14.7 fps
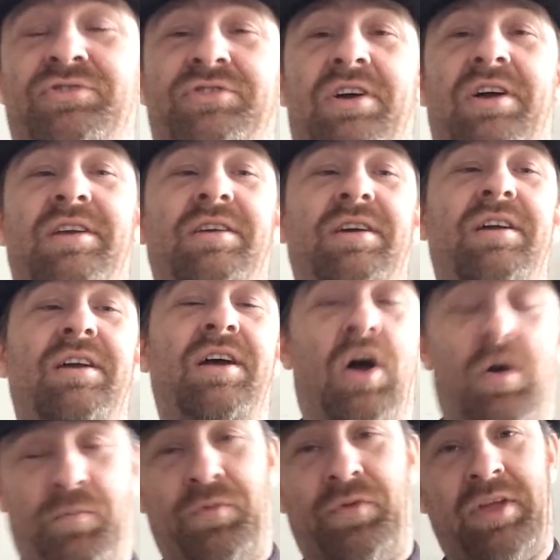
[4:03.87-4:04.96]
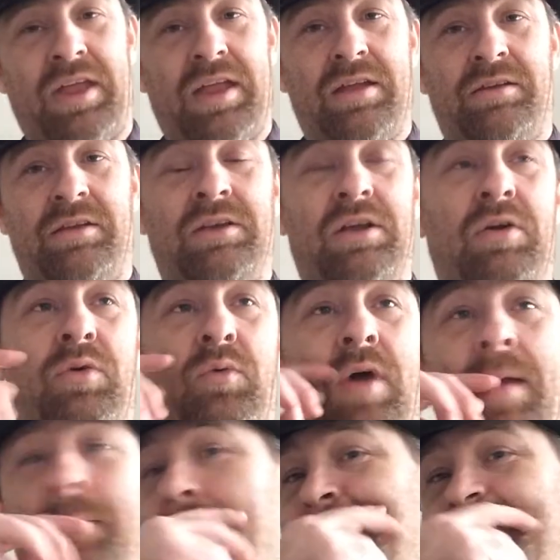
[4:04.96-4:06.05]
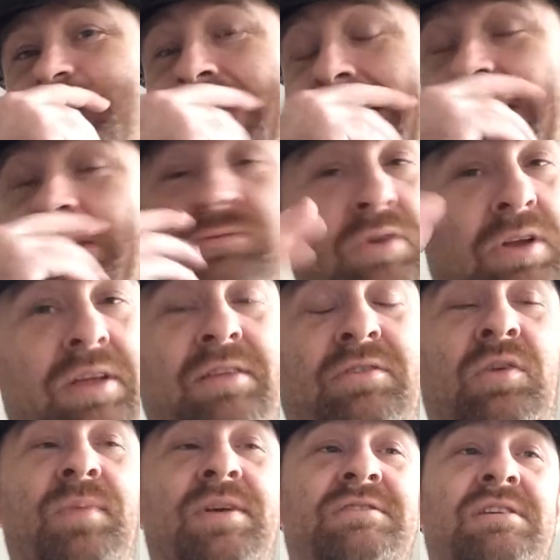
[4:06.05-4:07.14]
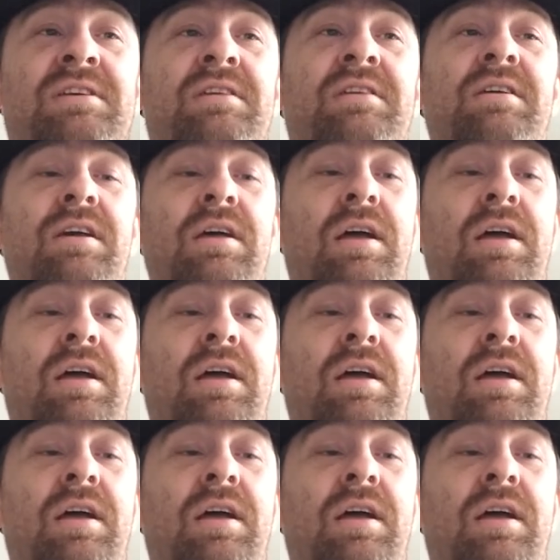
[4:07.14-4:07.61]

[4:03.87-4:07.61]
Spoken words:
resigned. Hopefully Ian can go the way, but he's really too busy